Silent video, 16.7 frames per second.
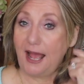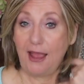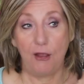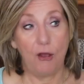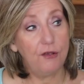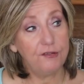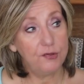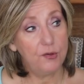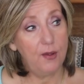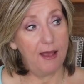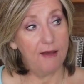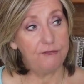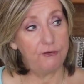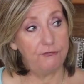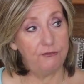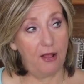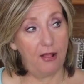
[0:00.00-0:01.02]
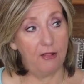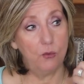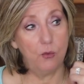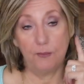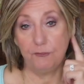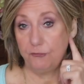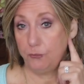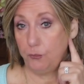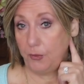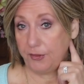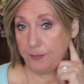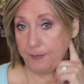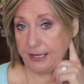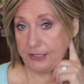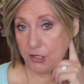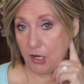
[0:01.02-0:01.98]
I also have a follow-up
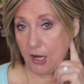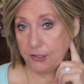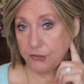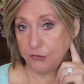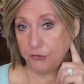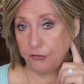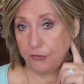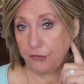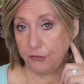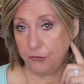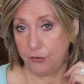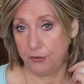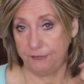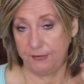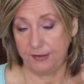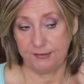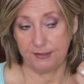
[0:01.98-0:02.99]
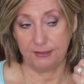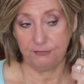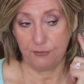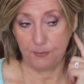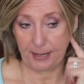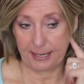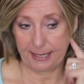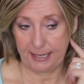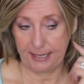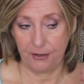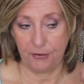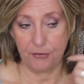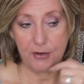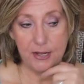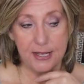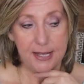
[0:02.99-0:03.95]
with my doctor, the third visit for my
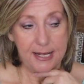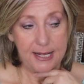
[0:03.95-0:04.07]
ear.